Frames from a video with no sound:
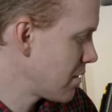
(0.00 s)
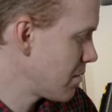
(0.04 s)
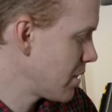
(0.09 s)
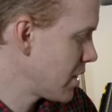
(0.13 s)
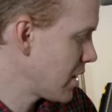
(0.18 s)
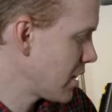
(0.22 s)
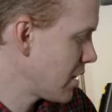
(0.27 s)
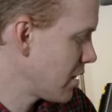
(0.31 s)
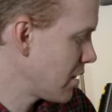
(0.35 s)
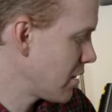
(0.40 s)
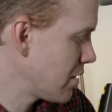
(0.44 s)

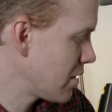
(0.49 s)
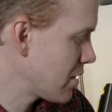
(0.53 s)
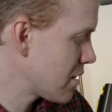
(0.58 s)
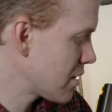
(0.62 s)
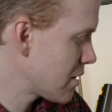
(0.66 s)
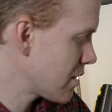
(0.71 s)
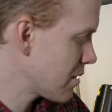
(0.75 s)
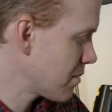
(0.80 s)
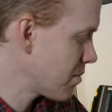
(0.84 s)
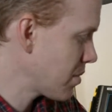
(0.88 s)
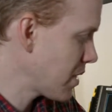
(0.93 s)

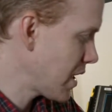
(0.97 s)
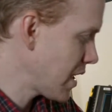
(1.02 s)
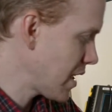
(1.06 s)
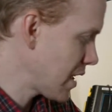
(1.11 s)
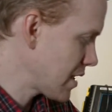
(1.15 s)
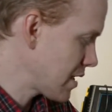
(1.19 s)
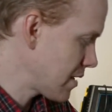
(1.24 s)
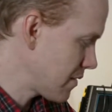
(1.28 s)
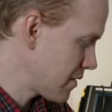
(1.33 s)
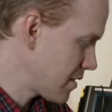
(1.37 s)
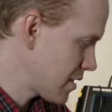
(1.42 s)
megahertz
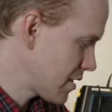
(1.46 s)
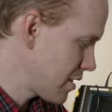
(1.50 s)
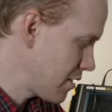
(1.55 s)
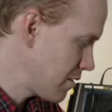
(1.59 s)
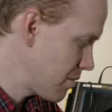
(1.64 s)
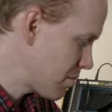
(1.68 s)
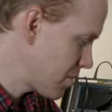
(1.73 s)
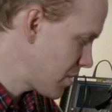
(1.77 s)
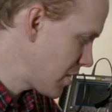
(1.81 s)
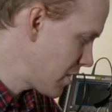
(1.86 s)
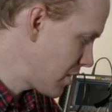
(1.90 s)
passive
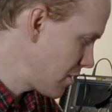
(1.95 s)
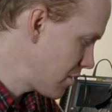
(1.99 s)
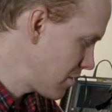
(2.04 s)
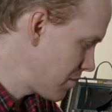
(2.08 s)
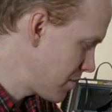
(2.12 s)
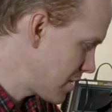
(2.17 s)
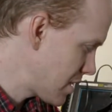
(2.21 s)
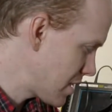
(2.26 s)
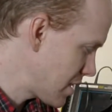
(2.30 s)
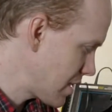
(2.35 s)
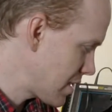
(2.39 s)
scope probes.